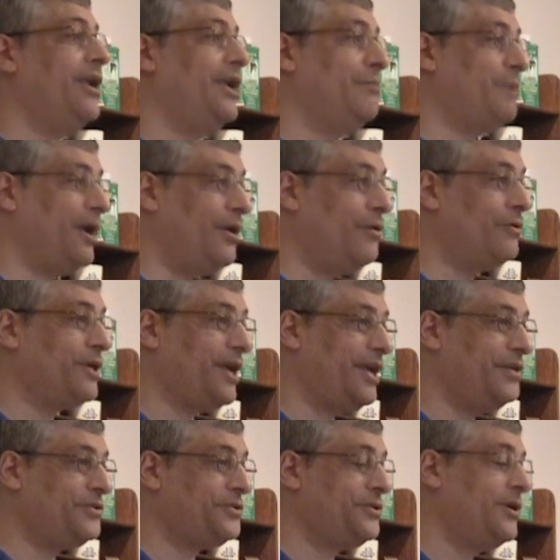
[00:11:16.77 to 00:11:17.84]
In my own
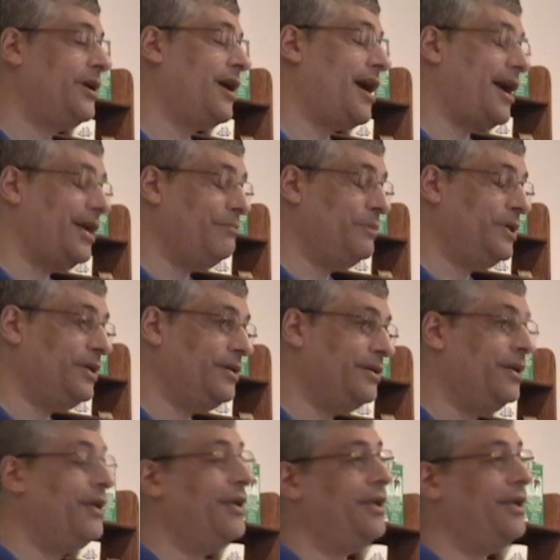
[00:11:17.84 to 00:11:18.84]
case, I admit,